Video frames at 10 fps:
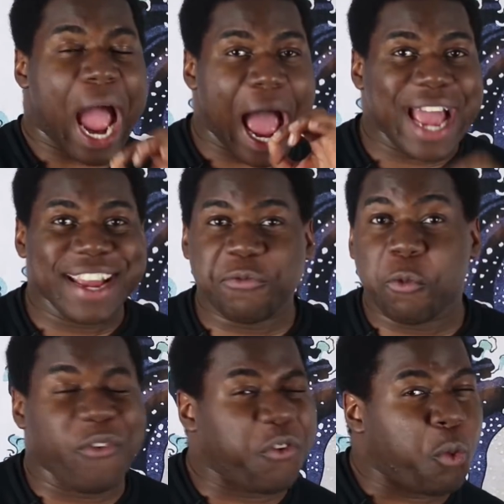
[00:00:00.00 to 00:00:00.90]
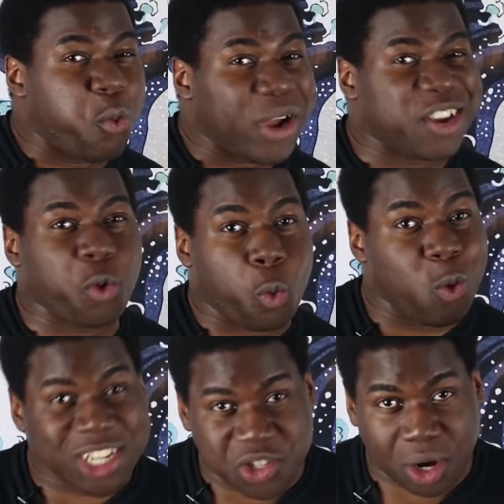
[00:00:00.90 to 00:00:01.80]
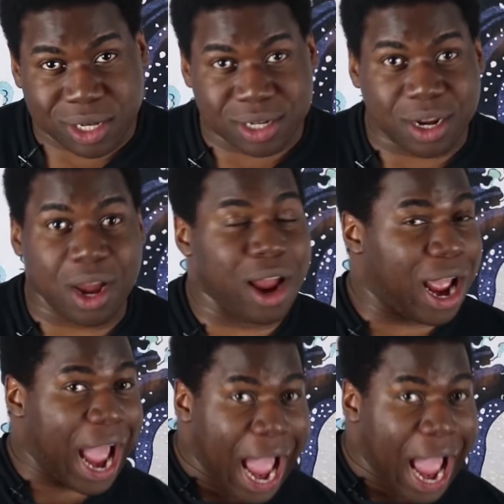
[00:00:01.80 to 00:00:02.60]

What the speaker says: And with Wicked Witch Doctor,